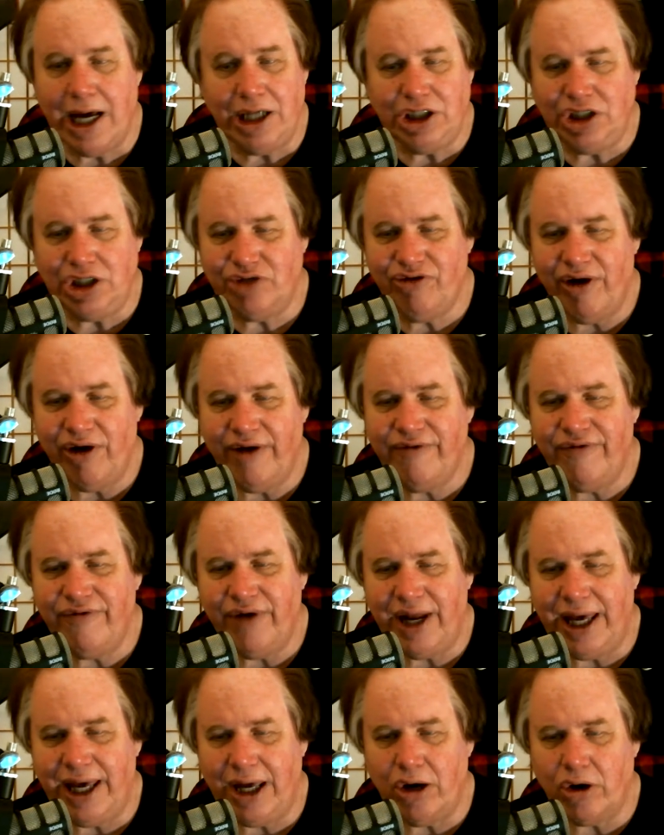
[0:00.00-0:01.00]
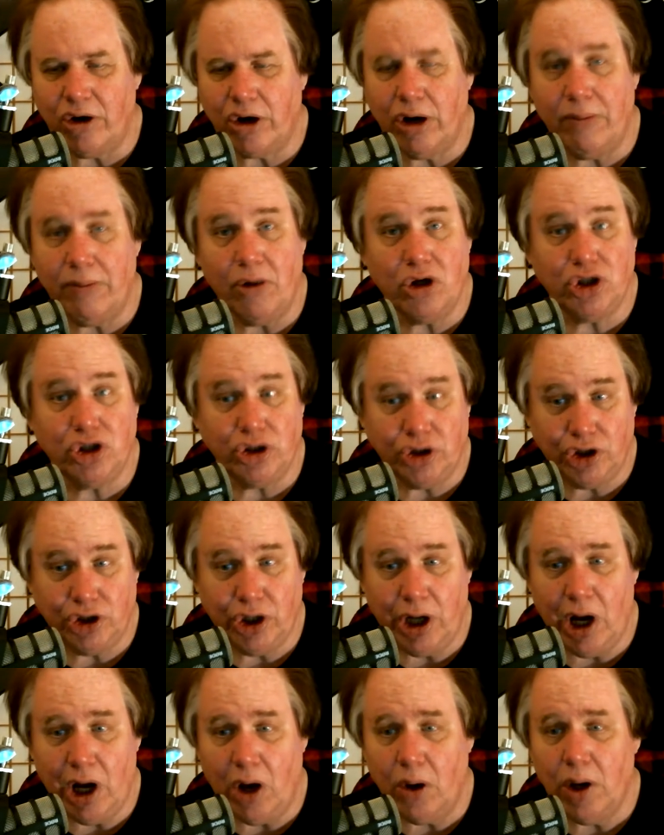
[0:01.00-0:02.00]
She's very funny in her commercials.
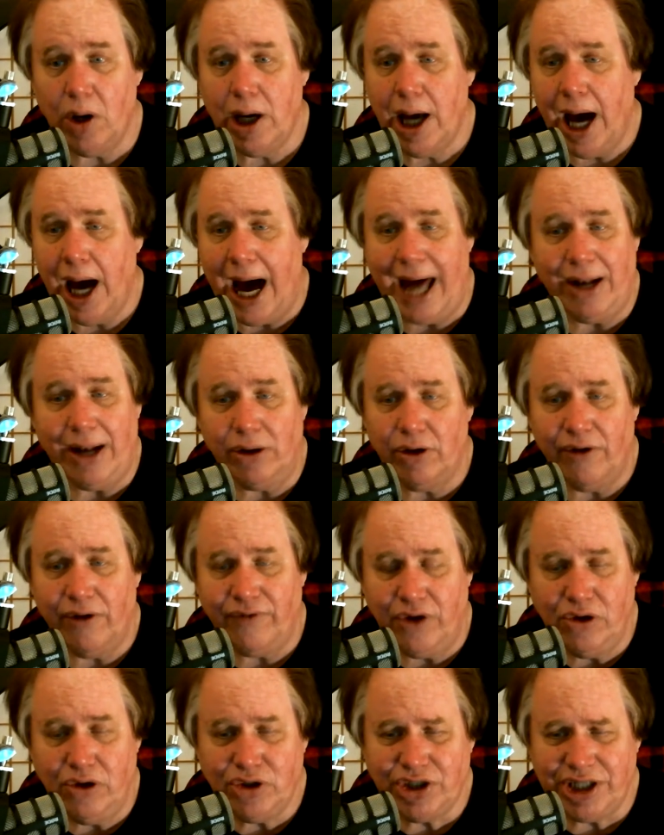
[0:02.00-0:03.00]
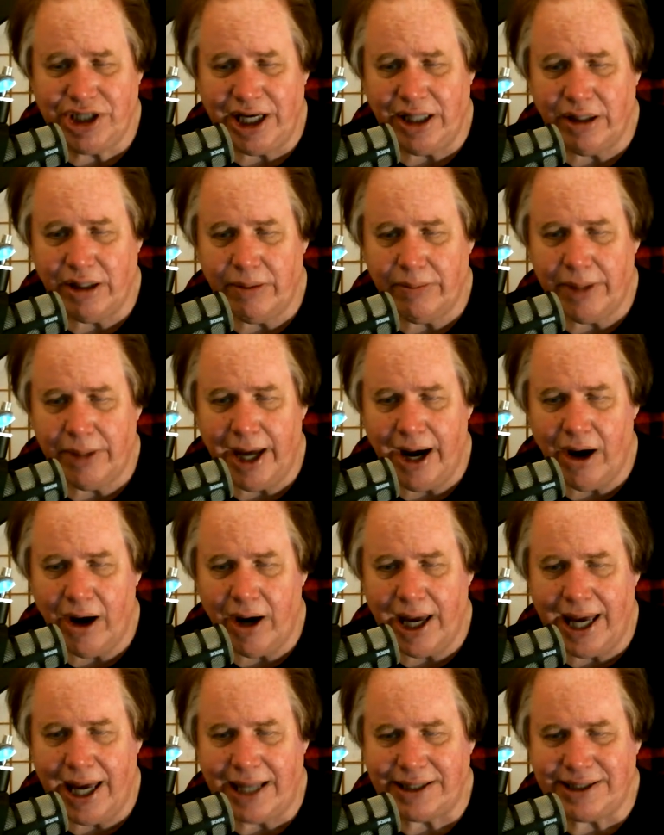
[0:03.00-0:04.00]
You know, I don't know if you see them there
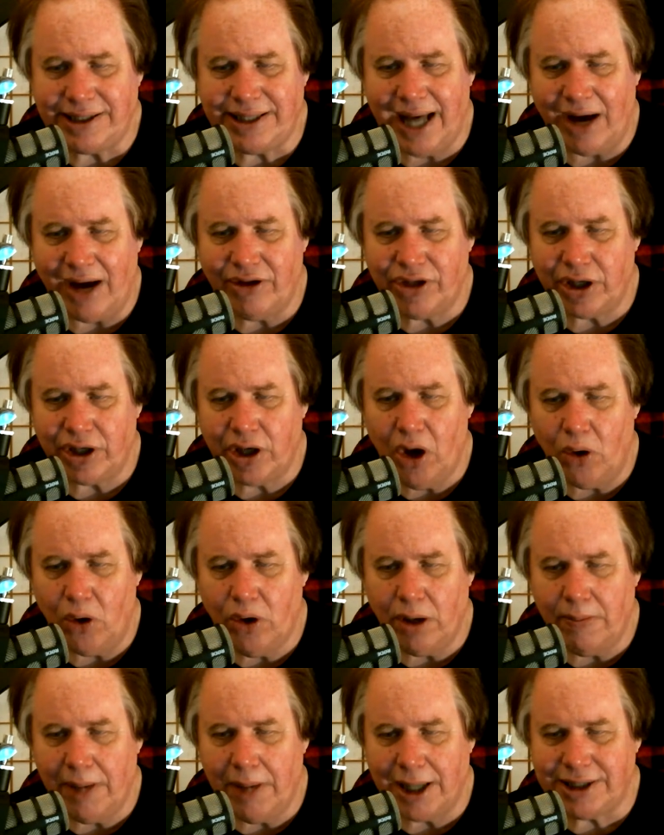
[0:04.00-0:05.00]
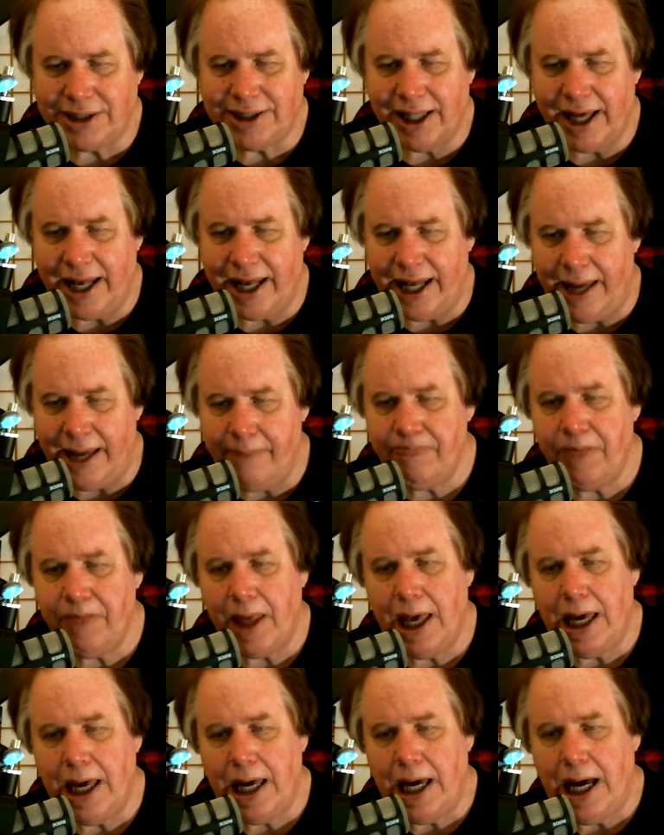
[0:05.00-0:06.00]
in South Dakota, bus lady,
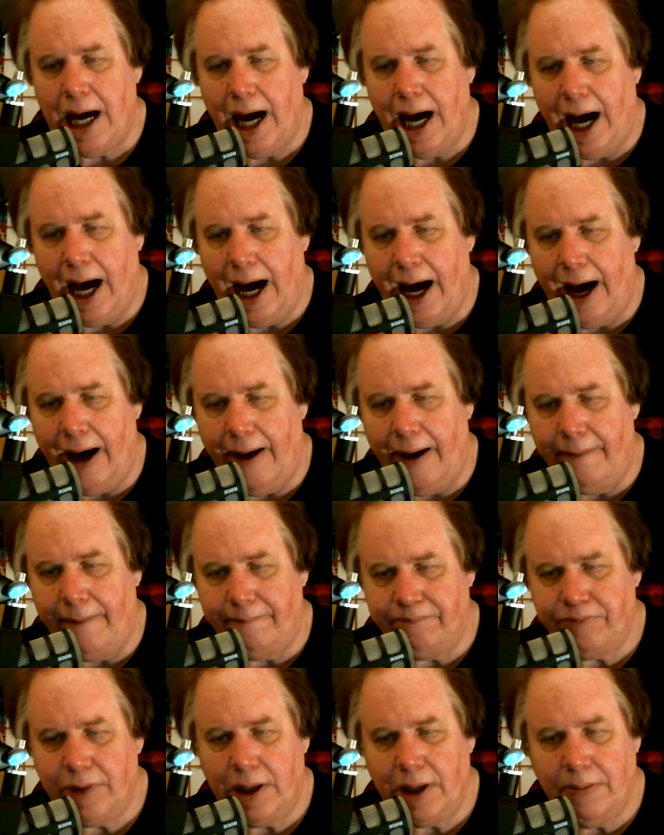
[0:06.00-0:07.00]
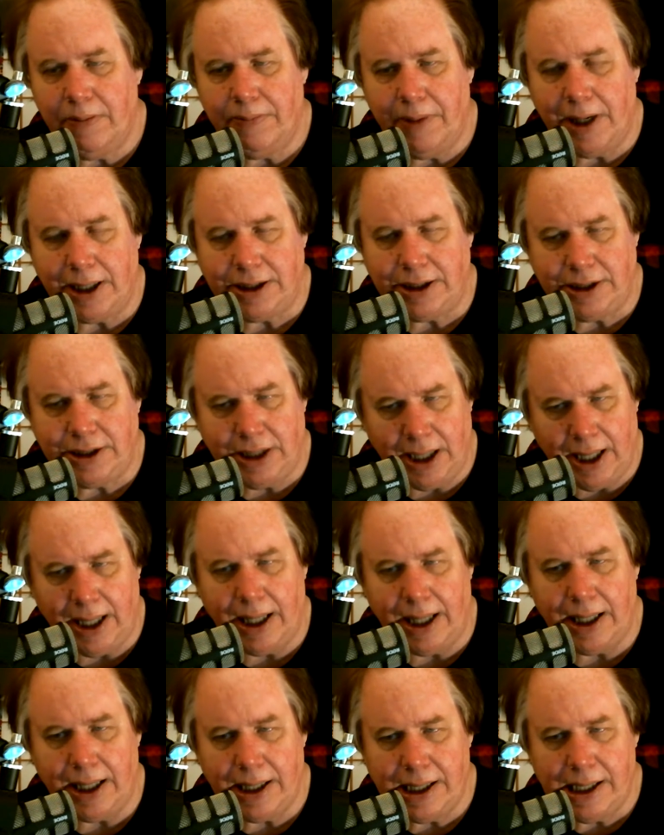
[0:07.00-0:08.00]

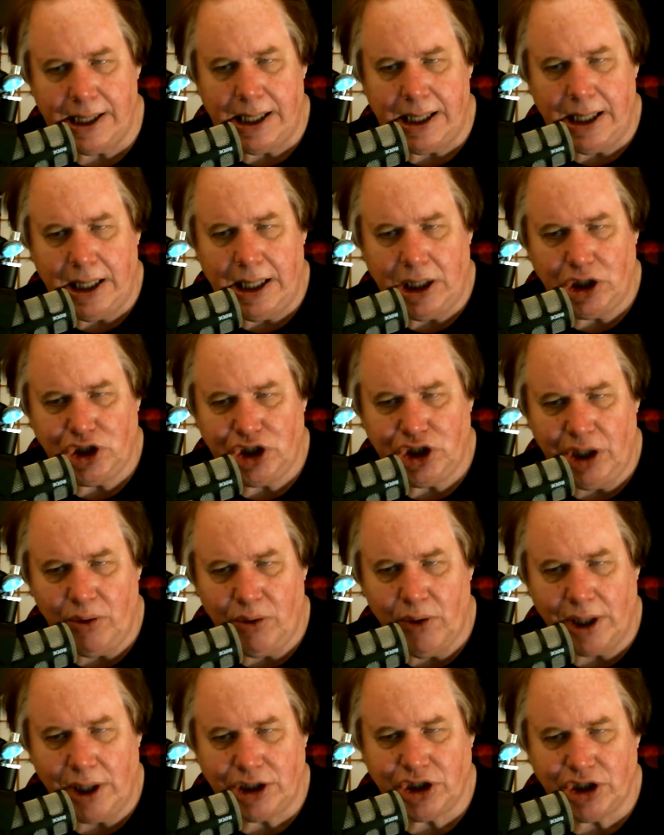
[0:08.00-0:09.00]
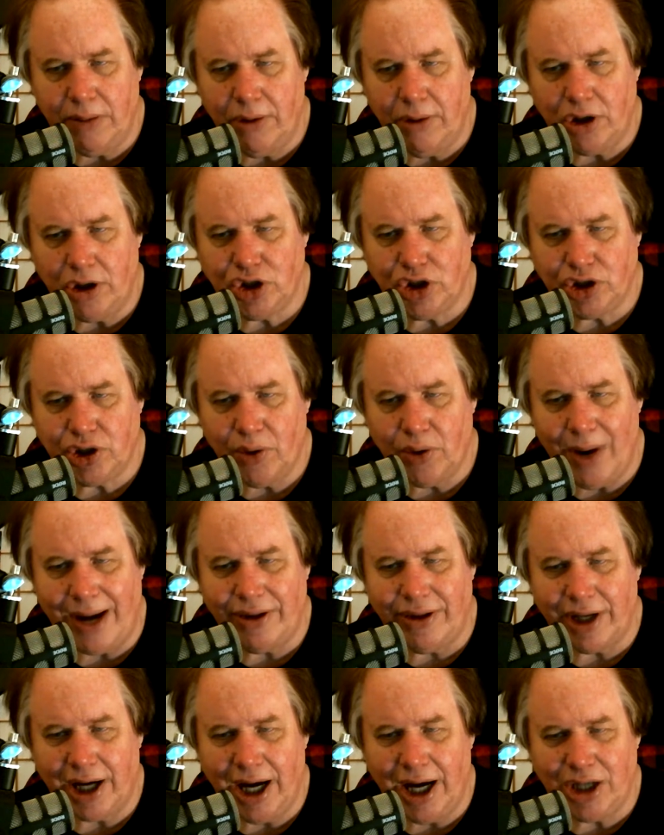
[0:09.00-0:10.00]
but she runs commercials
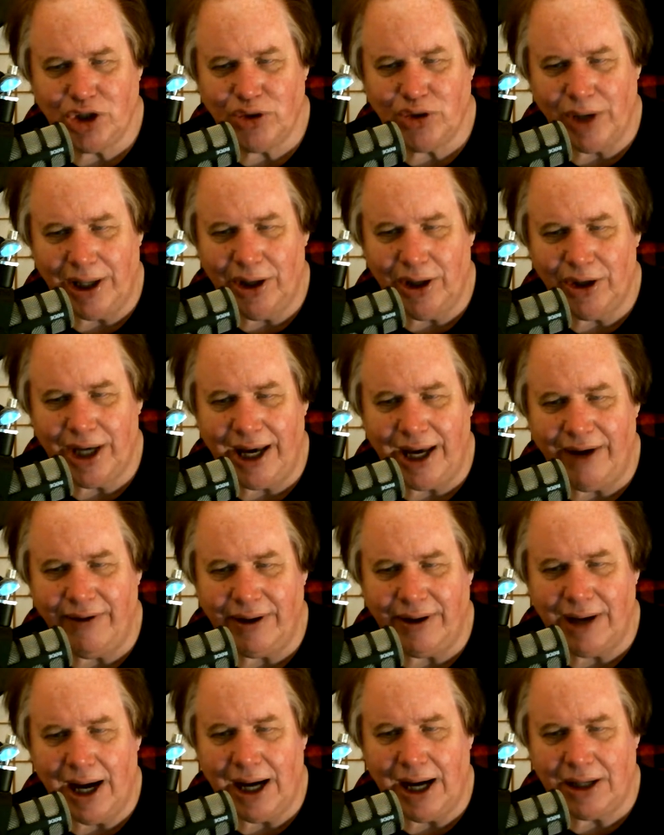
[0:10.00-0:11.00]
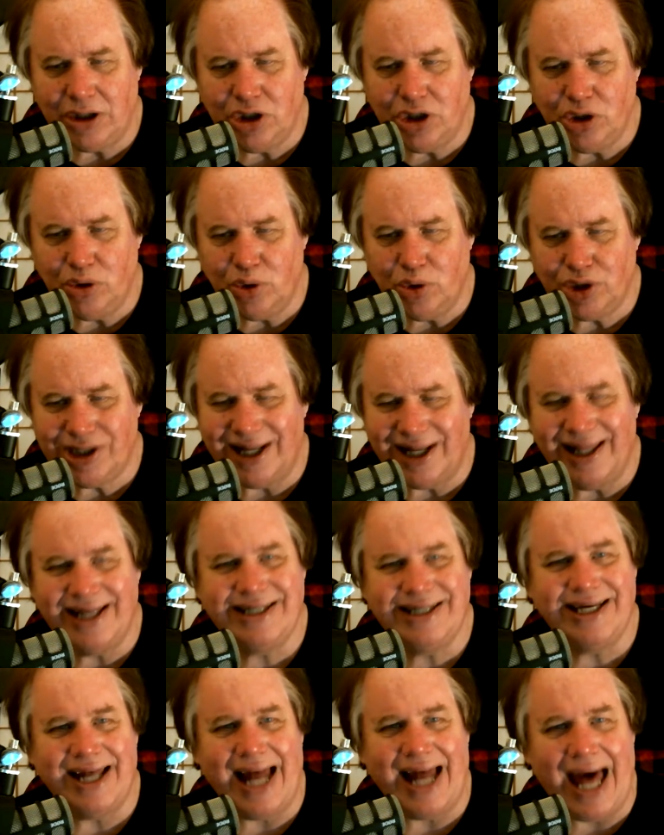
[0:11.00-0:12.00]
around the country looking to
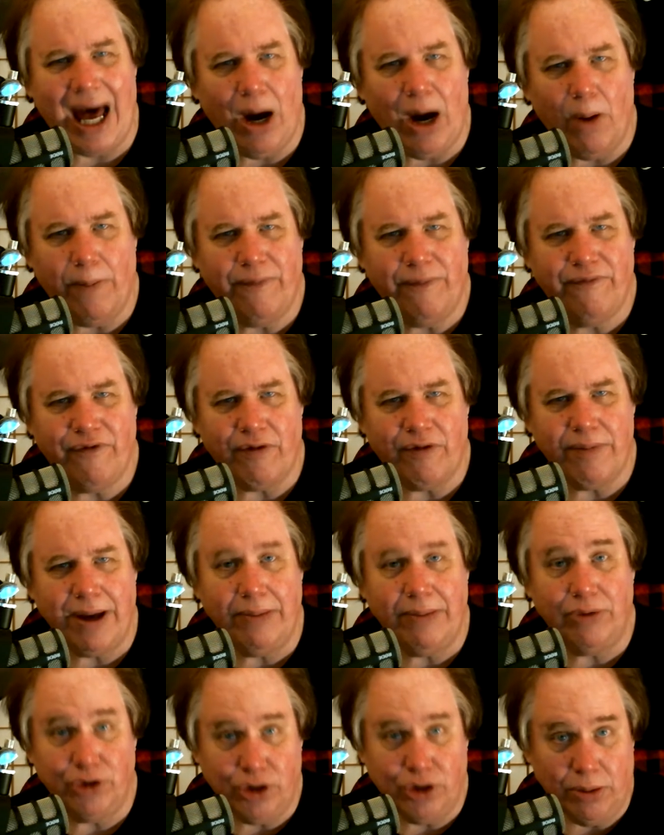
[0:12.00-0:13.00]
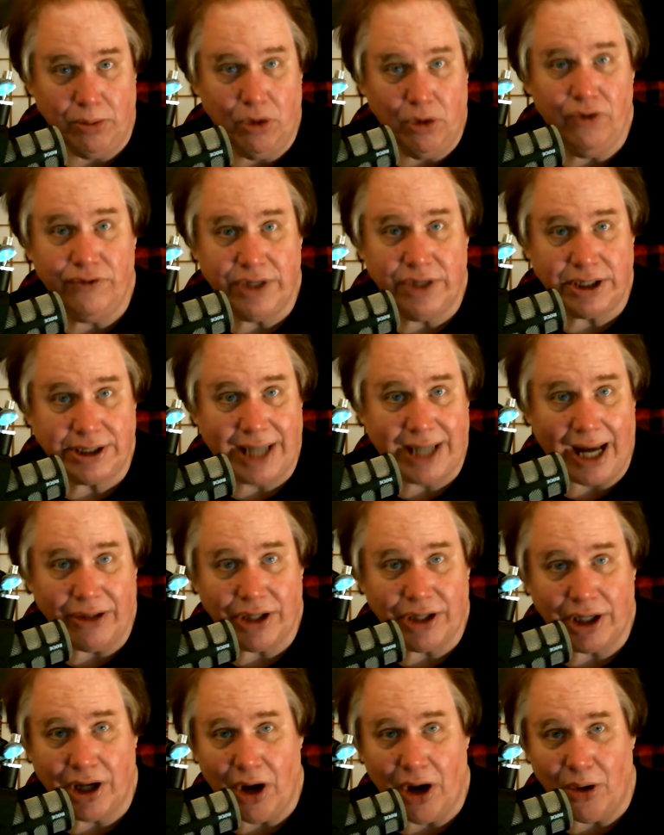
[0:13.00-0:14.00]
solicit help for people to move to
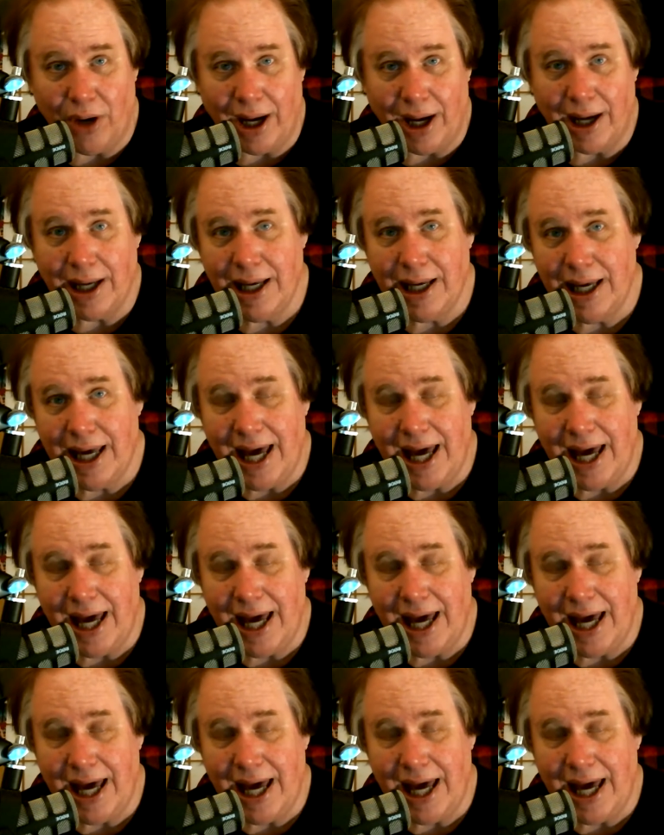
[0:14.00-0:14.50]
South Dakota.